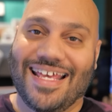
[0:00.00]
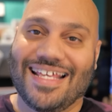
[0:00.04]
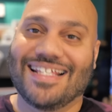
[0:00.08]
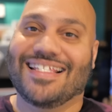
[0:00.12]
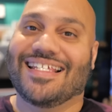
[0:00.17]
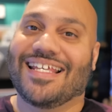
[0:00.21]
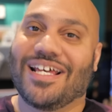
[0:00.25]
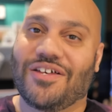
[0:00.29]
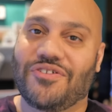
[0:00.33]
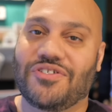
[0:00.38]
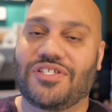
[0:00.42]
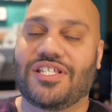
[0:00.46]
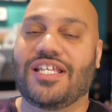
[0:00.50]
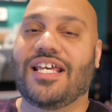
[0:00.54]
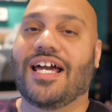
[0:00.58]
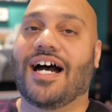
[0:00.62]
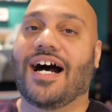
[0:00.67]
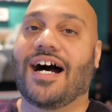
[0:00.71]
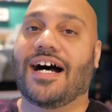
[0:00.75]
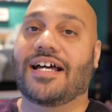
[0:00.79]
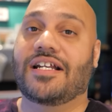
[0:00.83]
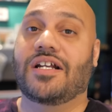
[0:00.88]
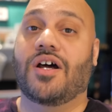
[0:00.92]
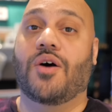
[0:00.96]
Intel
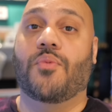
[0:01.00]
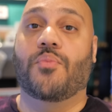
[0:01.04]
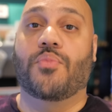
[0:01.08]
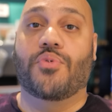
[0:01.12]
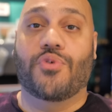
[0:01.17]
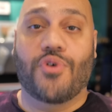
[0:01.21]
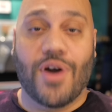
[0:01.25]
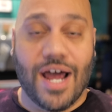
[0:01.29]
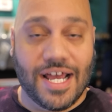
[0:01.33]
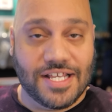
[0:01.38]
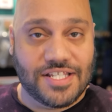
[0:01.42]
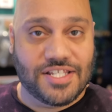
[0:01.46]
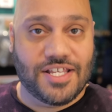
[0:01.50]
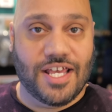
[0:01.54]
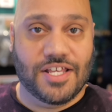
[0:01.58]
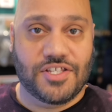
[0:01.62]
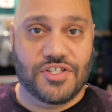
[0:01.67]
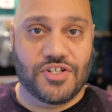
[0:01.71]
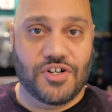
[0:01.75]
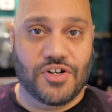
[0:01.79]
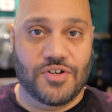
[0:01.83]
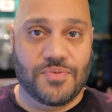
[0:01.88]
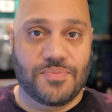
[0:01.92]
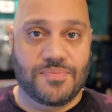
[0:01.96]
Xeon
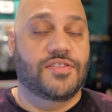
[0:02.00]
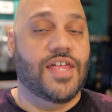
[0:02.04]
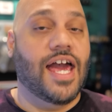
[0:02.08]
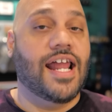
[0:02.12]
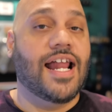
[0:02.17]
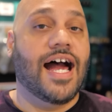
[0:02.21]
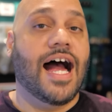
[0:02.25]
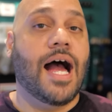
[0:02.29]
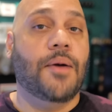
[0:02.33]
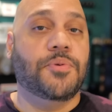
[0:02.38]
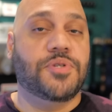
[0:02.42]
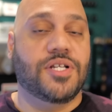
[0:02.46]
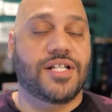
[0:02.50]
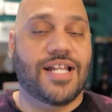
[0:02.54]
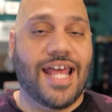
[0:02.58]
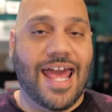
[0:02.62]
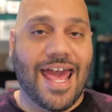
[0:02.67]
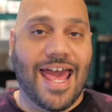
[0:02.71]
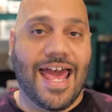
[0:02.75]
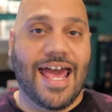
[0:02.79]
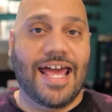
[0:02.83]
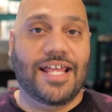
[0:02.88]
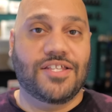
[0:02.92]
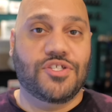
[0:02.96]
processor. That option
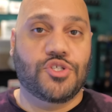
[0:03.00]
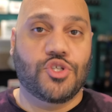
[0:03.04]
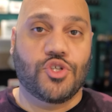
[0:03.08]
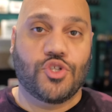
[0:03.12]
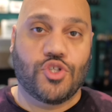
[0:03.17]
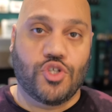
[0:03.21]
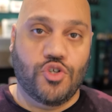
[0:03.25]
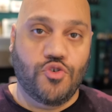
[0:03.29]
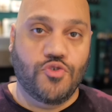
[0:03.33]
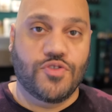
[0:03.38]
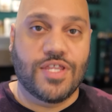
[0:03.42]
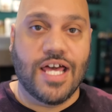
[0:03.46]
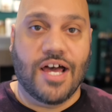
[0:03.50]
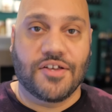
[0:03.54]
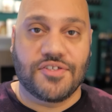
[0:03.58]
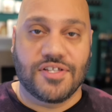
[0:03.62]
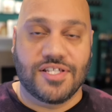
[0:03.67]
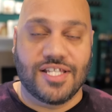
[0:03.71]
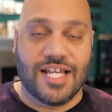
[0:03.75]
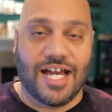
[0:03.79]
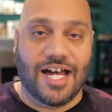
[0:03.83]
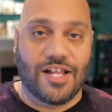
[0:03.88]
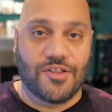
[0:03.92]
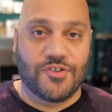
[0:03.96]
adds
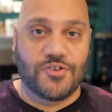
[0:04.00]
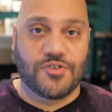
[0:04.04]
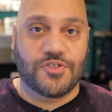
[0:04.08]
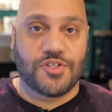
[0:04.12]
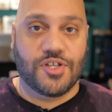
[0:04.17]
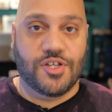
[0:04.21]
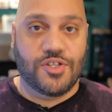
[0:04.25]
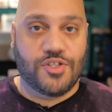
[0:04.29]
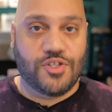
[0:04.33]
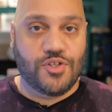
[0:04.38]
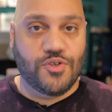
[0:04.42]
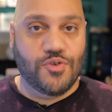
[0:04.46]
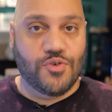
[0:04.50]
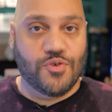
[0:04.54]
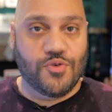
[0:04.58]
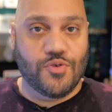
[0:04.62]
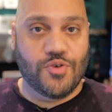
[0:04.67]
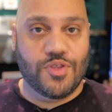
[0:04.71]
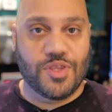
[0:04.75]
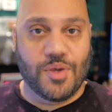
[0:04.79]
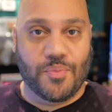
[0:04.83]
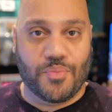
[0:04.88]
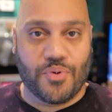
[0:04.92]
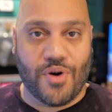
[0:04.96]
$2,000
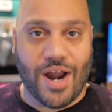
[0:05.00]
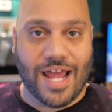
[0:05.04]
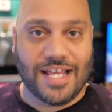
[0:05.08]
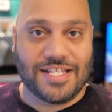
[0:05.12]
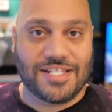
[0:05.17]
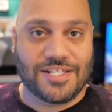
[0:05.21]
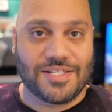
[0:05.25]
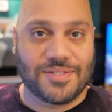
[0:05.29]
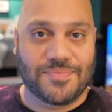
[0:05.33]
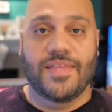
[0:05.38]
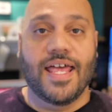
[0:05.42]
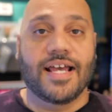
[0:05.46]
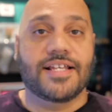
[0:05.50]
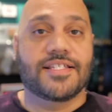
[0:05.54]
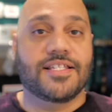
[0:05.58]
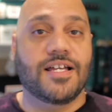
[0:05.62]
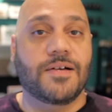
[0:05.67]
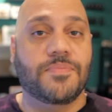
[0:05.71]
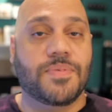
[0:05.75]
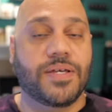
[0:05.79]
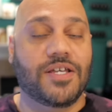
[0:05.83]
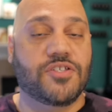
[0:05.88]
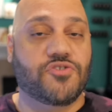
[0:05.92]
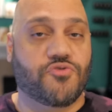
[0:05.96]
to the price. Next
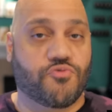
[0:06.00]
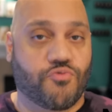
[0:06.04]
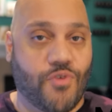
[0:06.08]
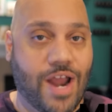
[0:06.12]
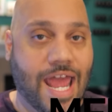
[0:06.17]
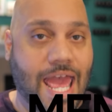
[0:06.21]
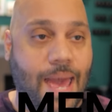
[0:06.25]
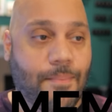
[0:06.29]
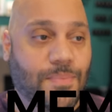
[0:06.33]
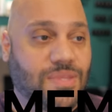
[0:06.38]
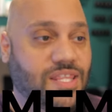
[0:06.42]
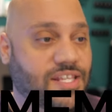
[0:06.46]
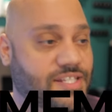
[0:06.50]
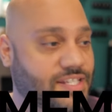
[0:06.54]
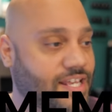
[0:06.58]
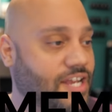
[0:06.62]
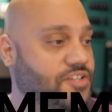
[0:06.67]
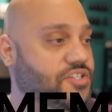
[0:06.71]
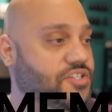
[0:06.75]
up is RAM, and this is